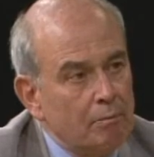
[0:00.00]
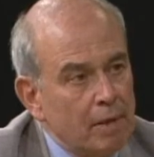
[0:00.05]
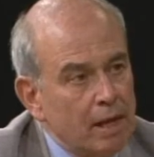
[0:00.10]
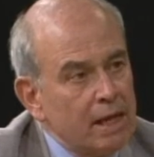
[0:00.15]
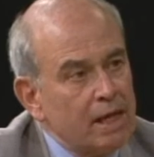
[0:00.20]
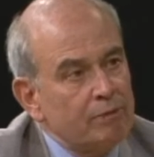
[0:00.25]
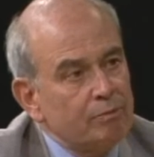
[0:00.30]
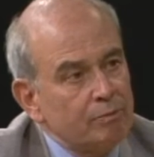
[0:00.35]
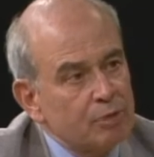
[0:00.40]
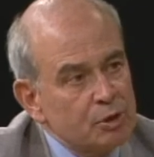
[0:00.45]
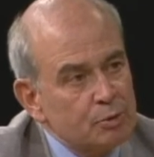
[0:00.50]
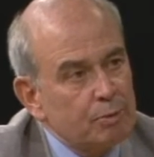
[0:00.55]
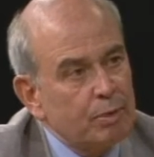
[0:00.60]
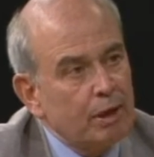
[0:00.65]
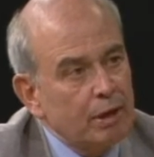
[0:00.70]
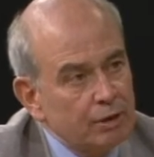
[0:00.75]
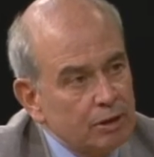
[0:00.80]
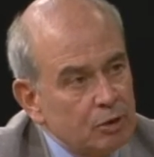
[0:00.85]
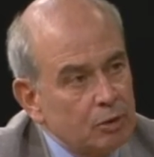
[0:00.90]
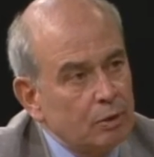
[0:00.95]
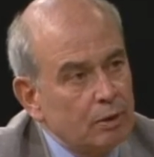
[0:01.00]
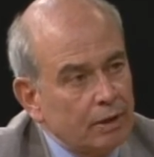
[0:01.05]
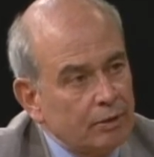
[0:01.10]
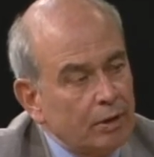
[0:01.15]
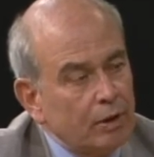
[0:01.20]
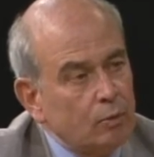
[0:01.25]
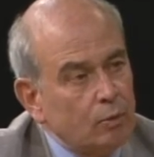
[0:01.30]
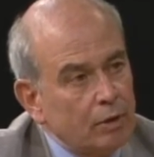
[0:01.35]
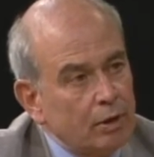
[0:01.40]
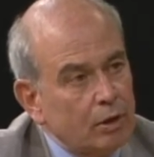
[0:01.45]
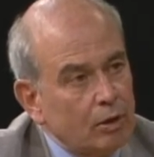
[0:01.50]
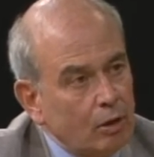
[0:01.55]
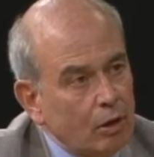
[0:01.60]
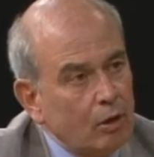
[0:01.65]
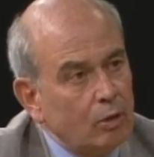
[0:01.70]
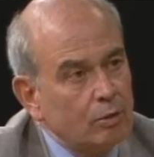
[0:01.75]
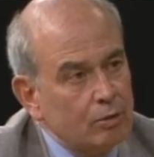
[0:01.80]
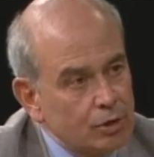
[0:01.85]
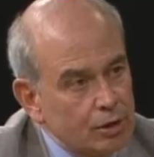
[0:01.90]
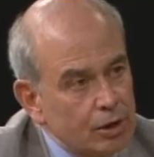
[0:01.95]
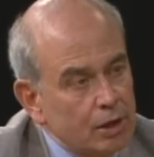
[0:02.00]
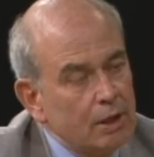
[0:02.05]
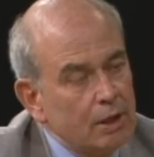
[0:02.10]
Many of them responded to it like they would a coach,